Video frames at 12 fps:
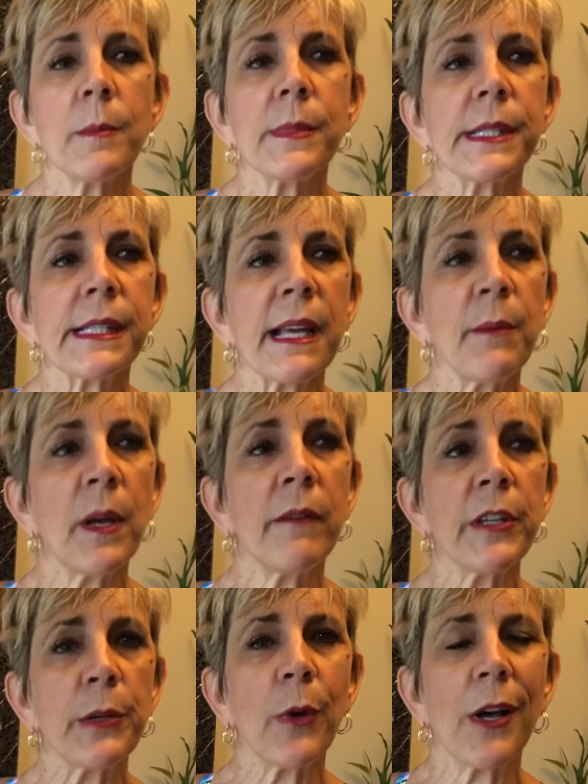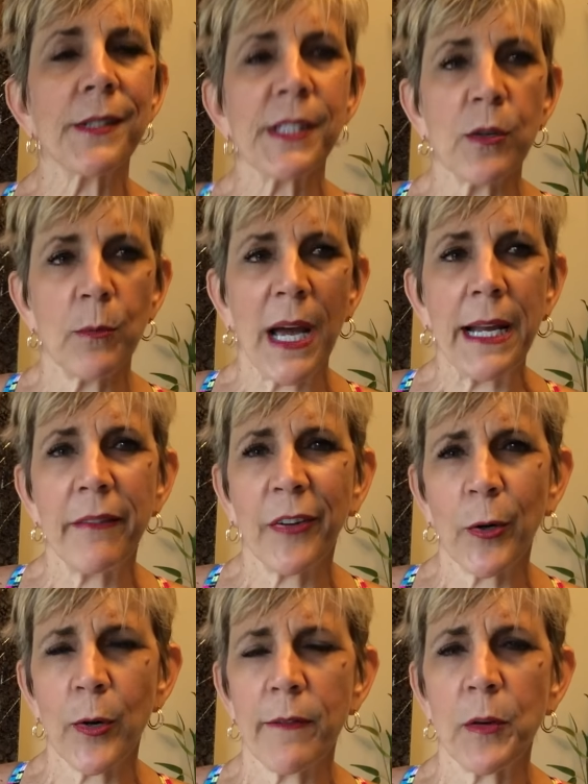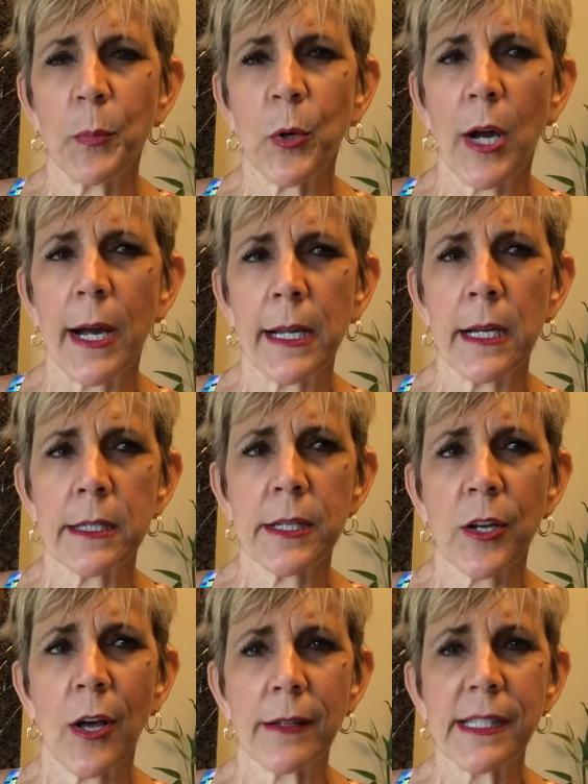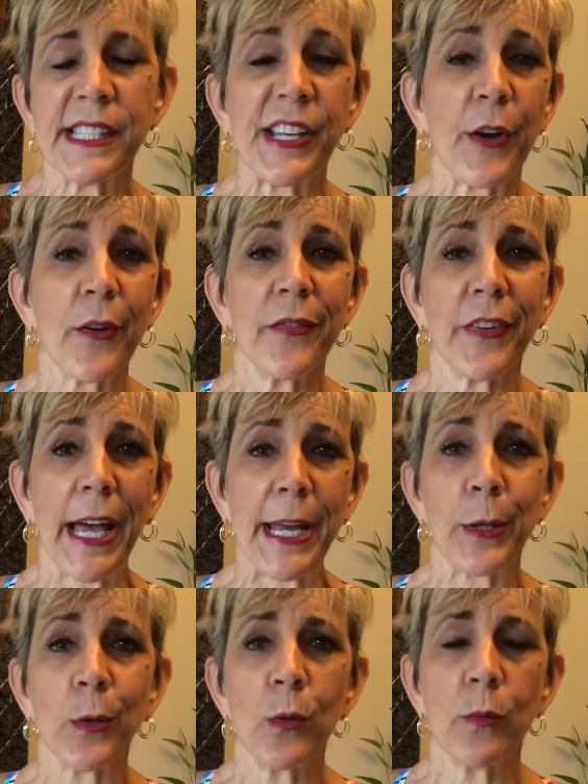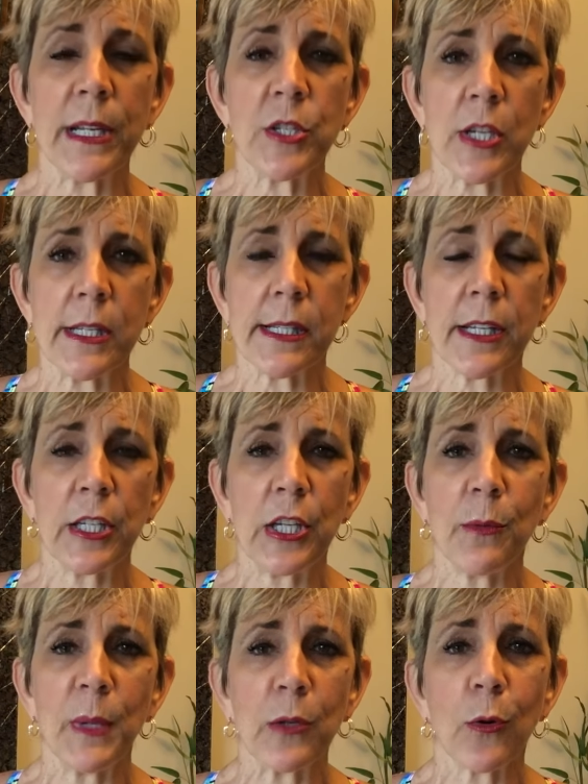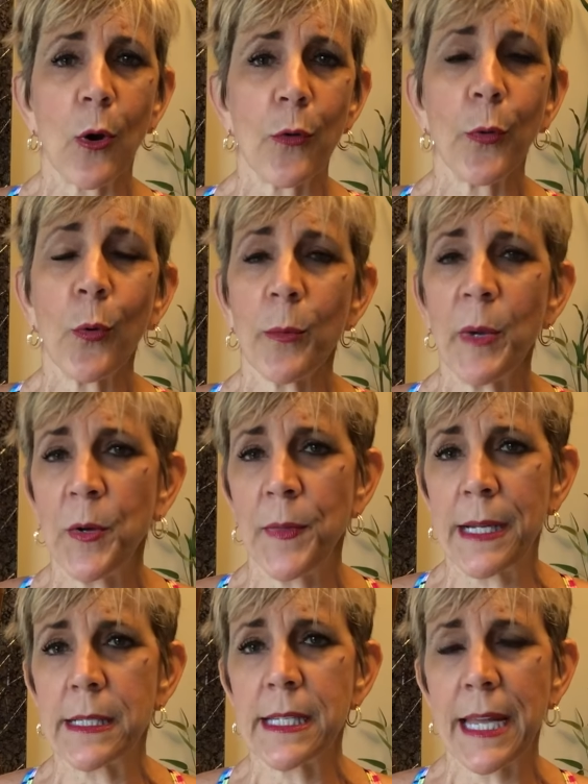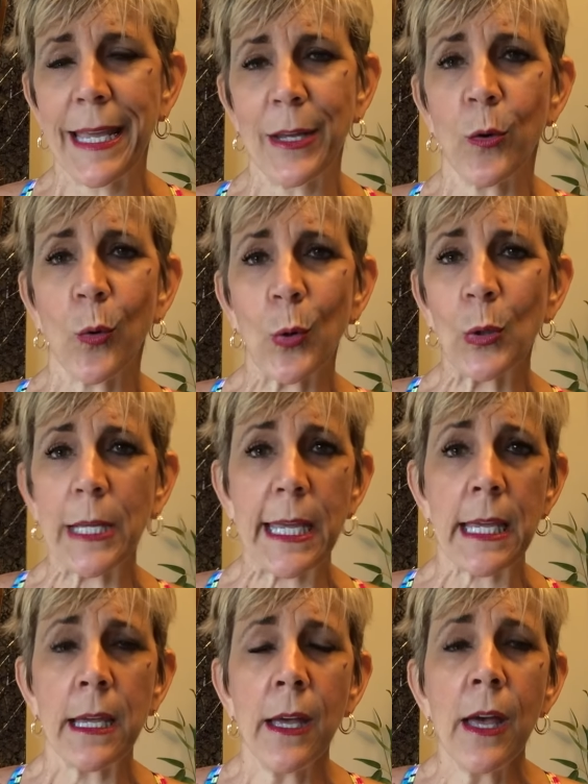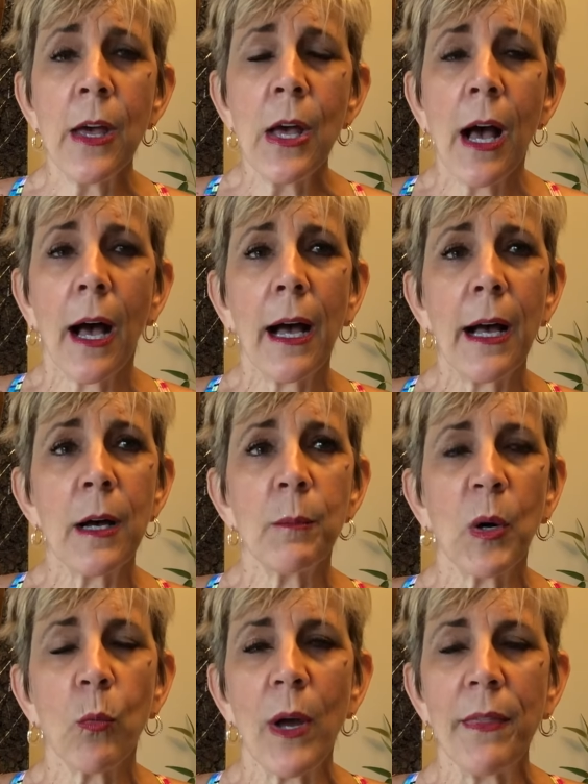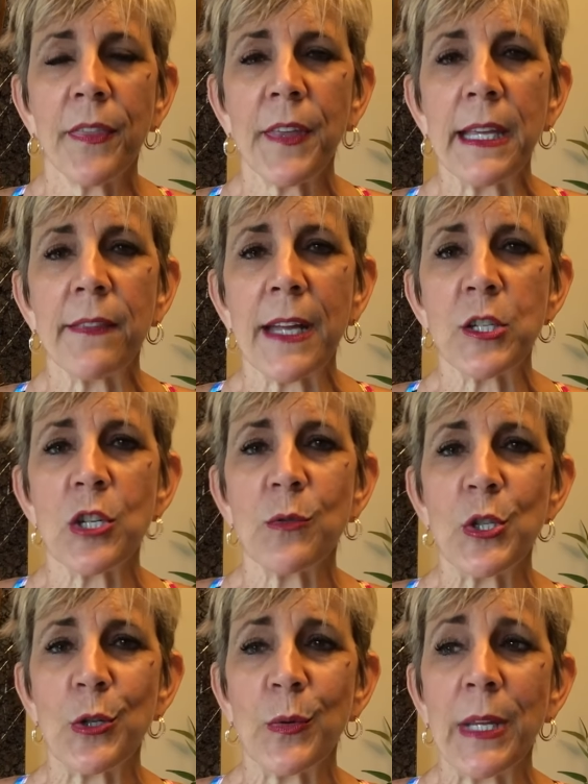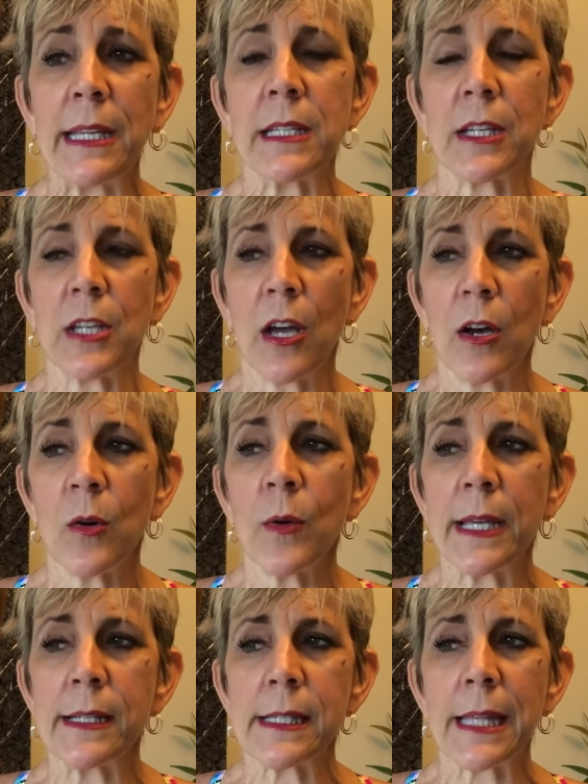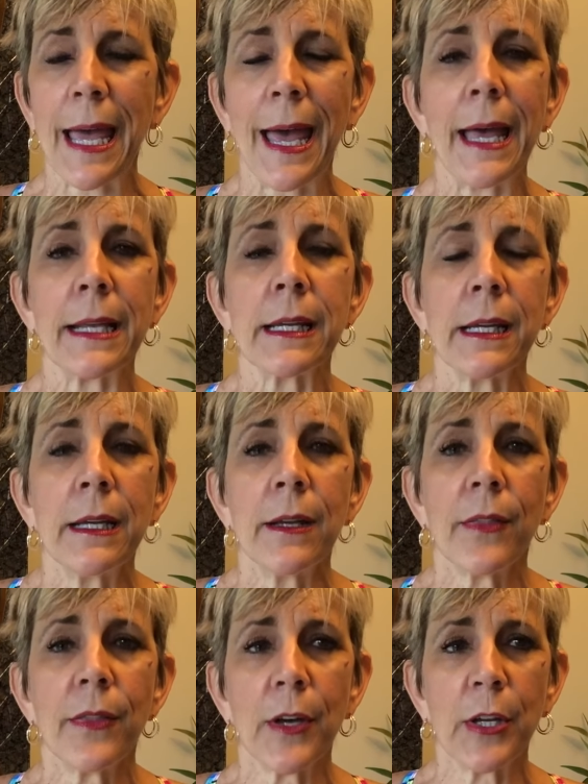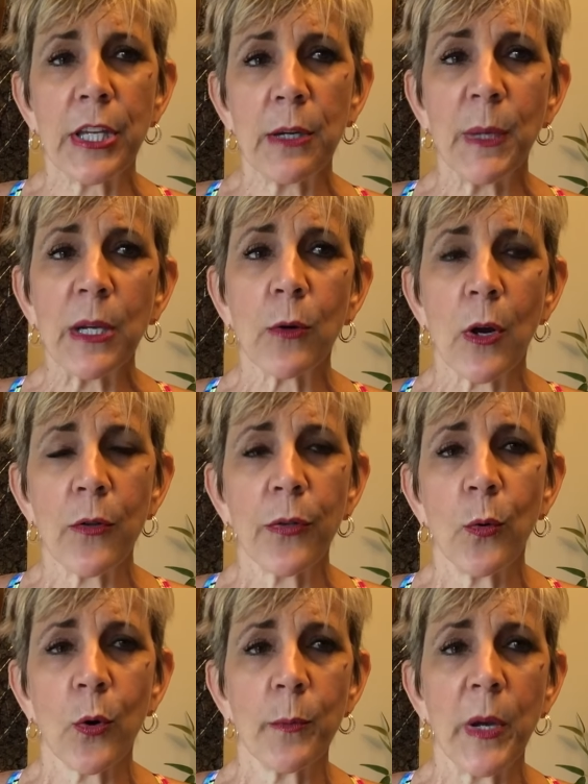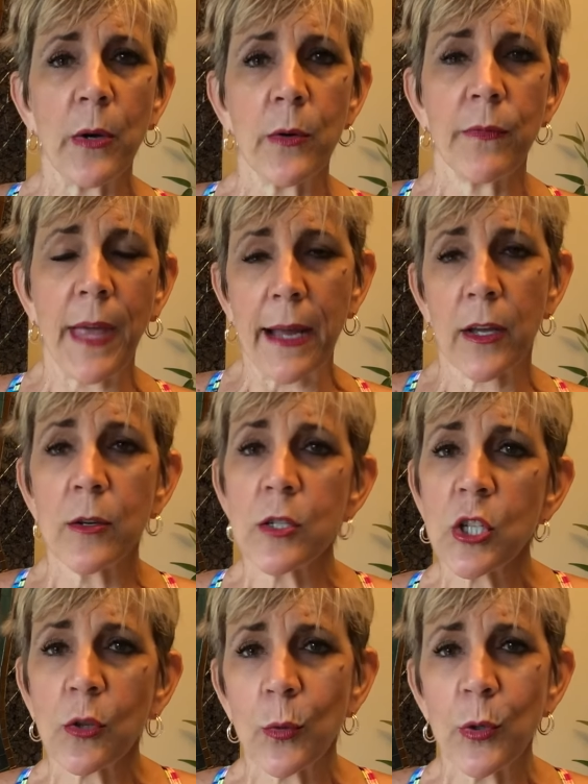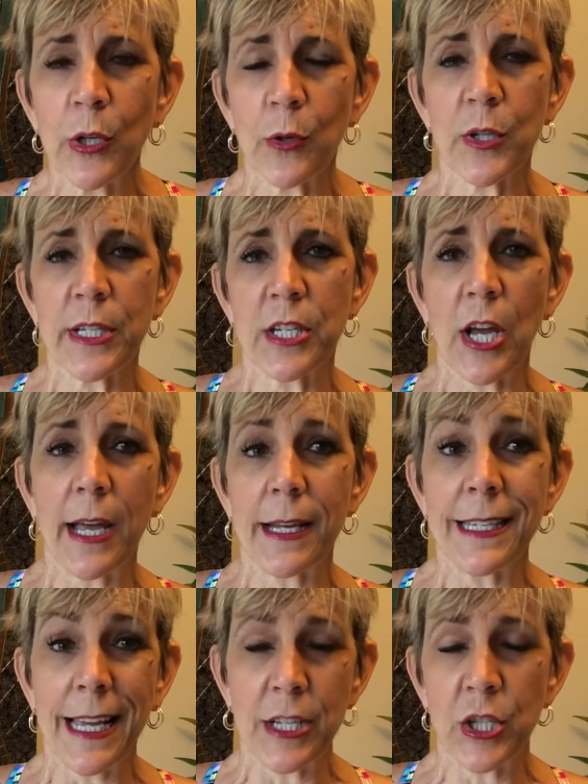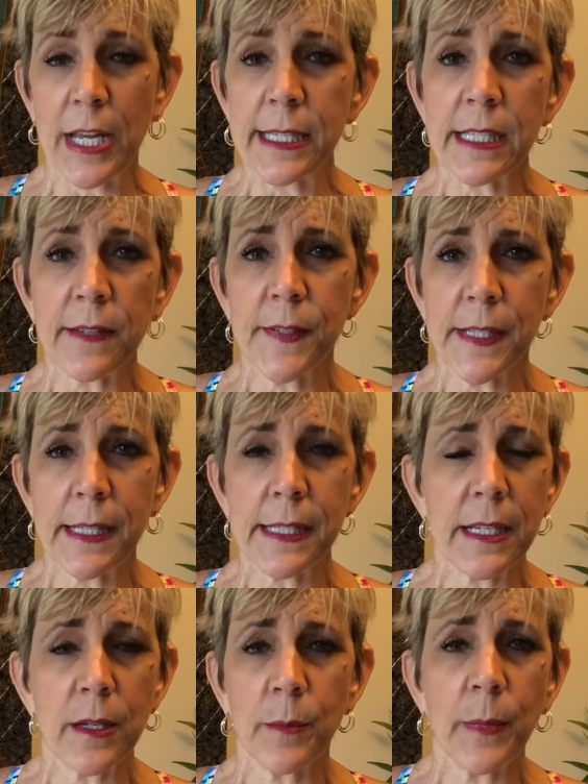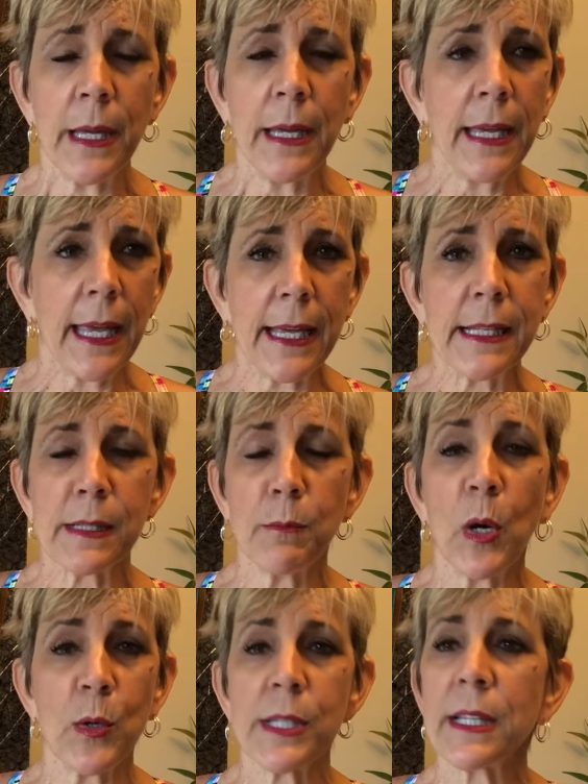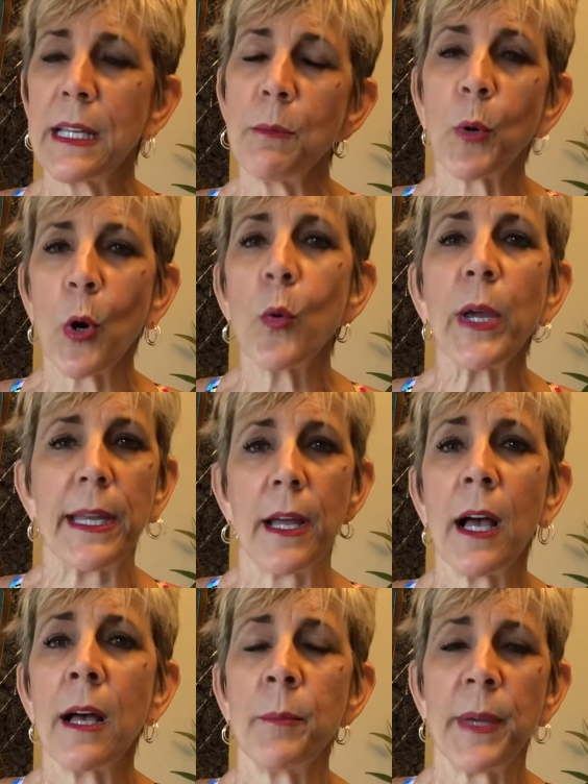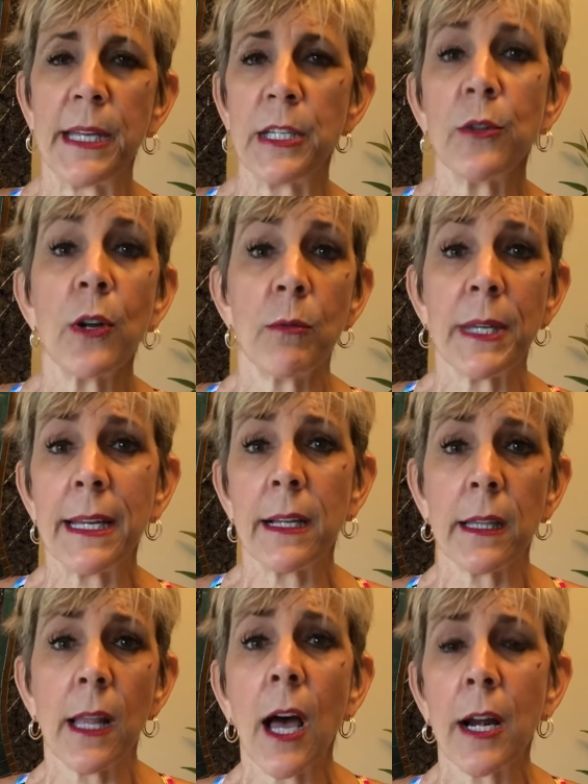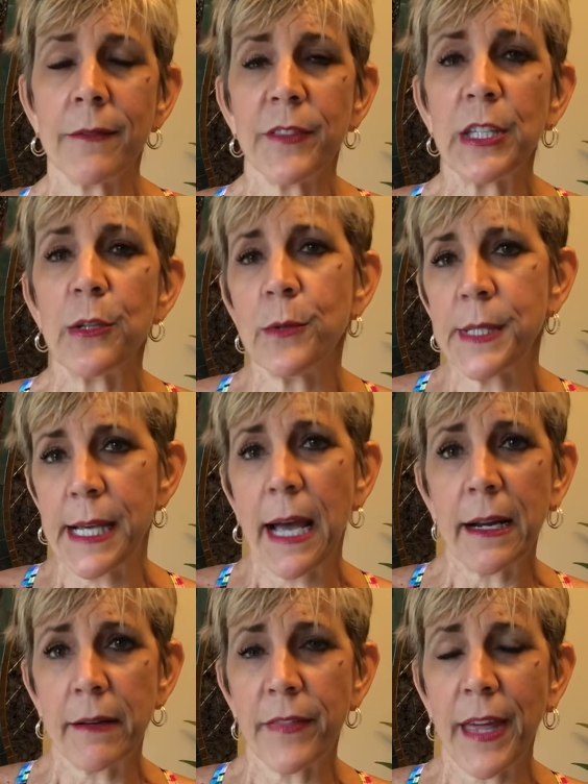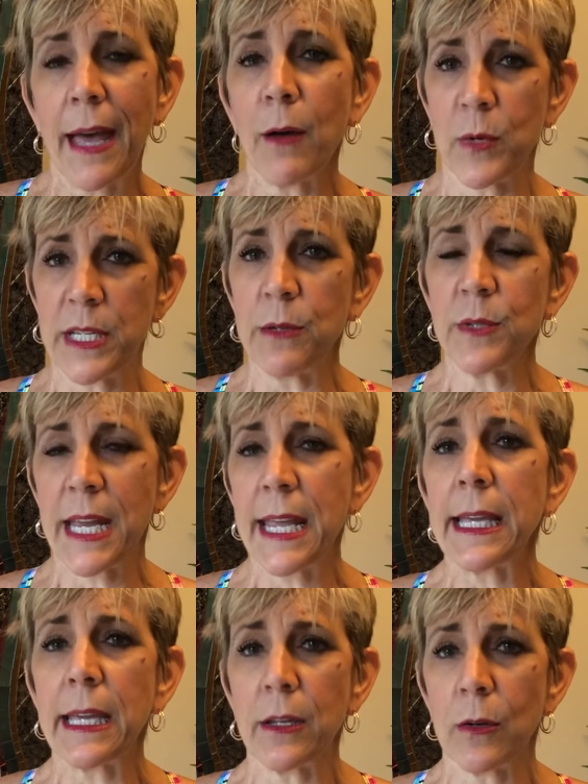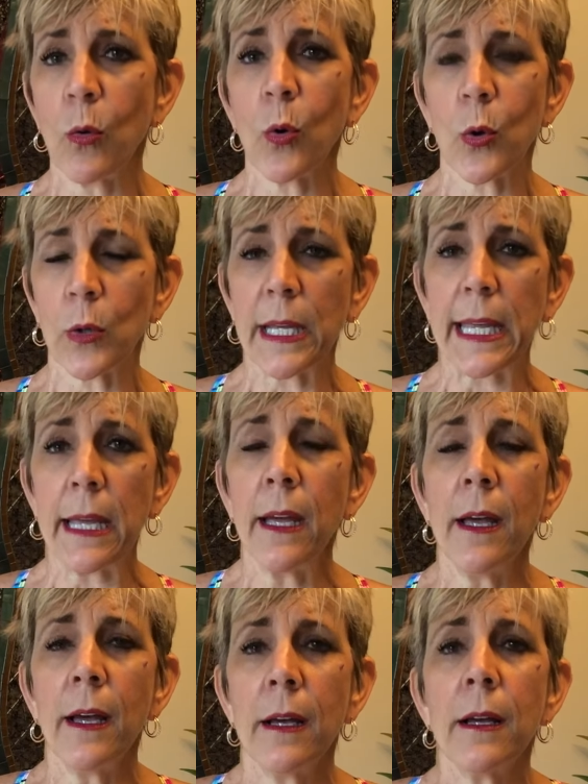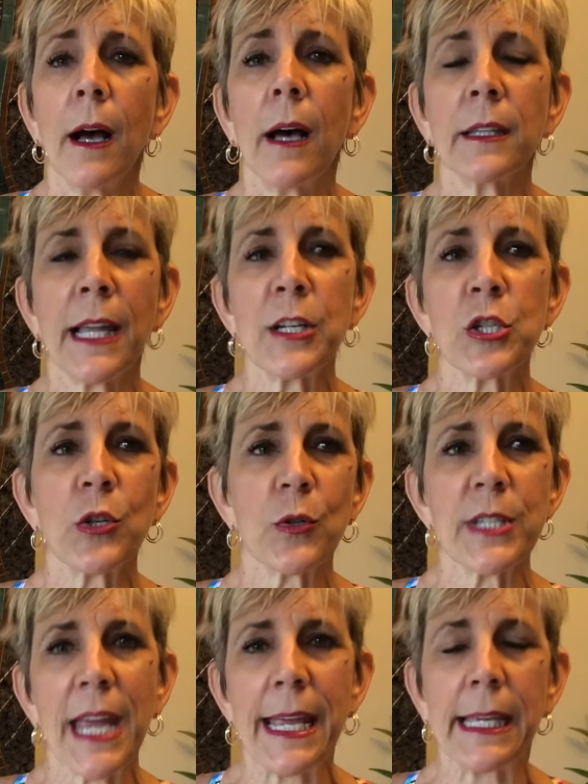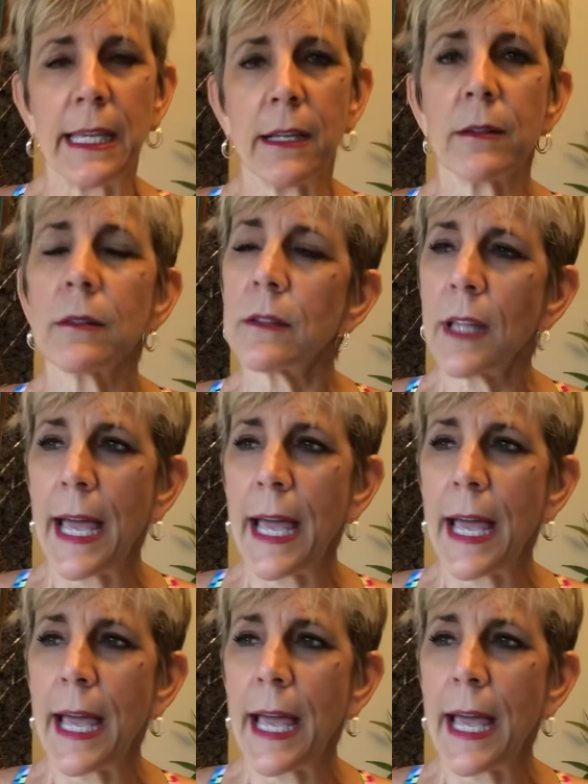Some of you also might have heard of a product called Vital, which is a human growth hormone that's taken orally. But one thing that you do need to know is that the human growth hormone that goes through your digestive system is mostly broken up, and you don't get a lot of use out of that when you take it orally, unless you're taking